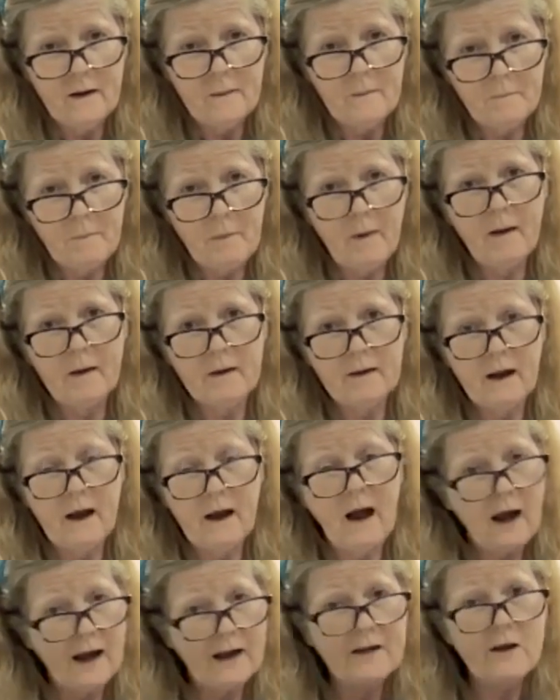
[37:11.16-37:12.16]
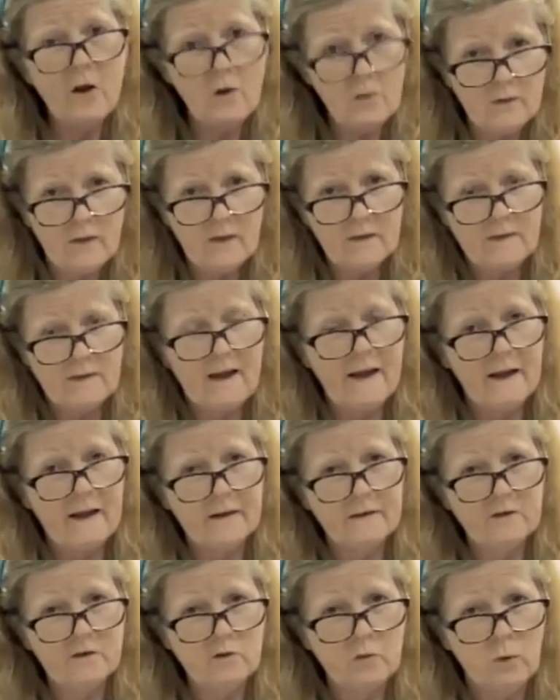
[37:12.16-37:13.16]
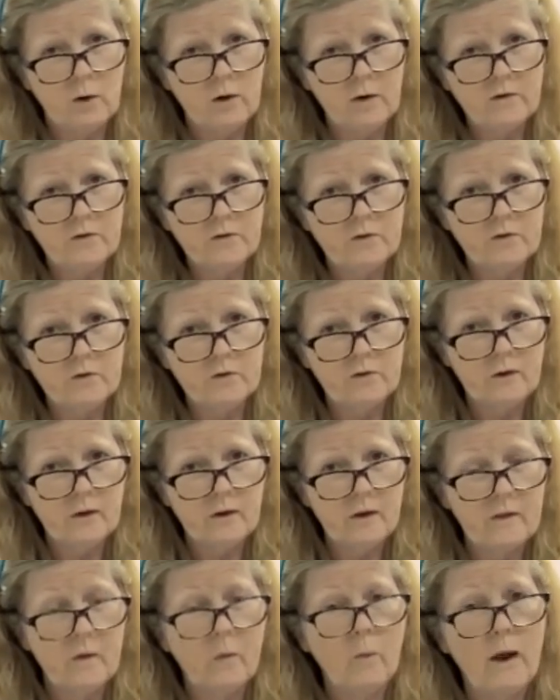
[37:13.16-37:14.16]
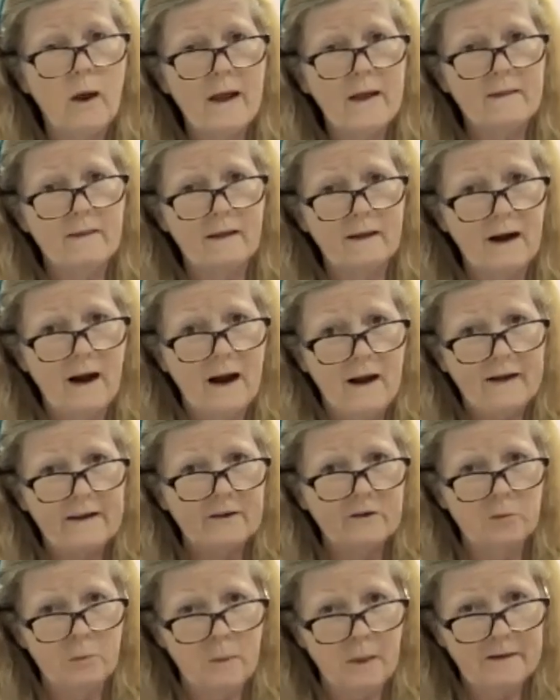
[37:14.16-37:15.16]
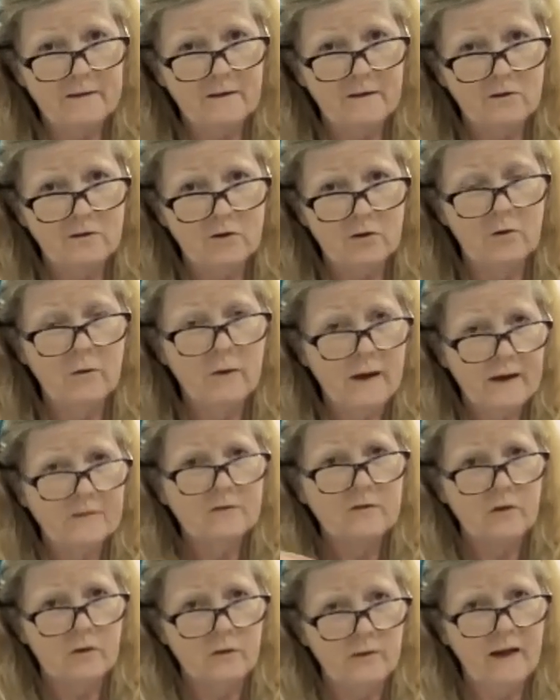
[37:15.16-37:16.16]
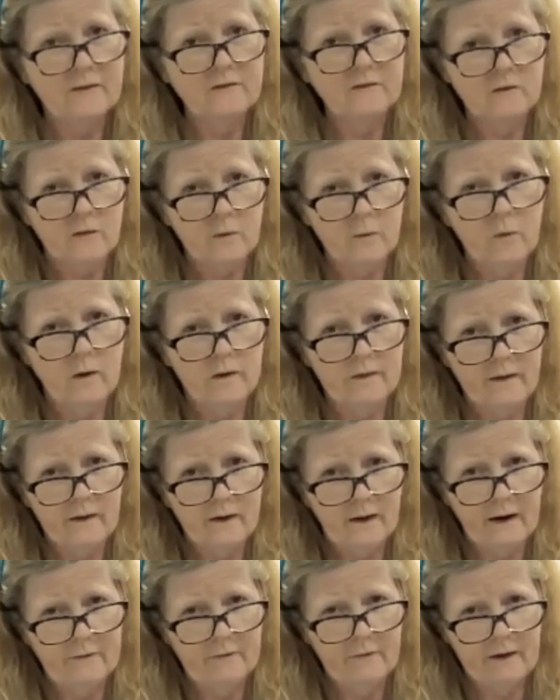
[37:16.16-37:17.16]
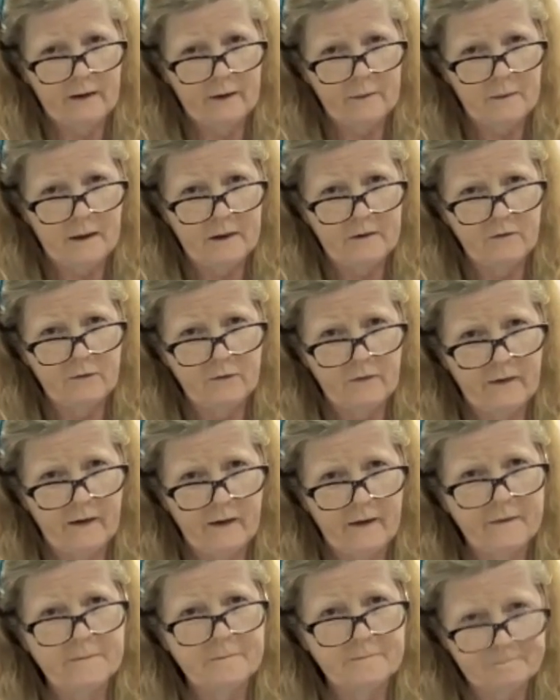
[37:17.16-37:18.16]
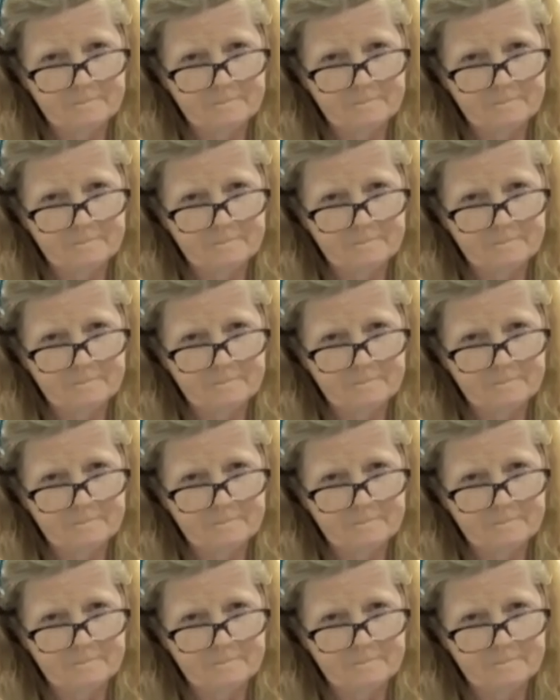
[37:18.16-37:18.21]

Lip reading: But I know that the Andis works the way that I expect it to, and so that's the one that I recommend for that.